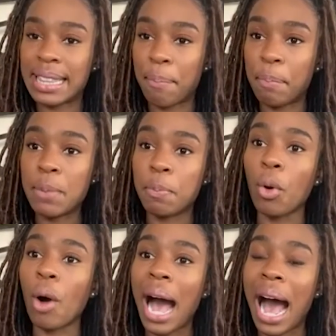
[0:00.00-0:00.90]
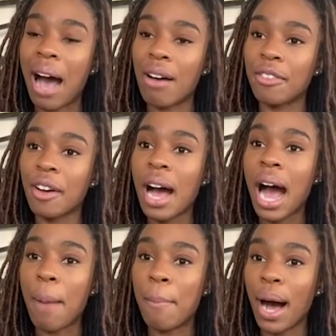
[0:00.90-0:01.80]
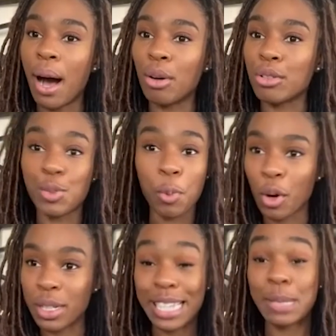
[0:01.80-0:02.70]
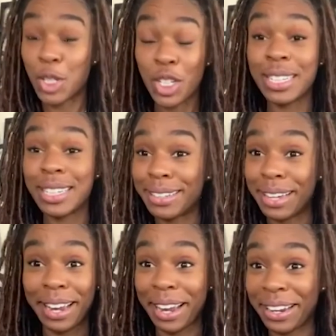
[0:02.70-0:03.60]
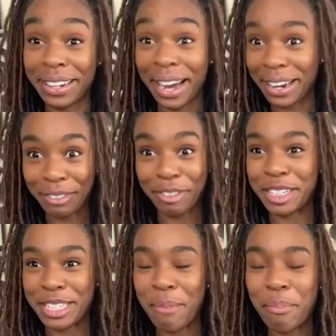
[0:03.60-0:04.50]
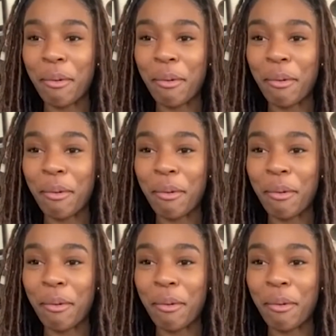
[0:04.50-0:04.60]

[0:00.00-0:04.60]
that people have about sports, especially in Ghana, for example,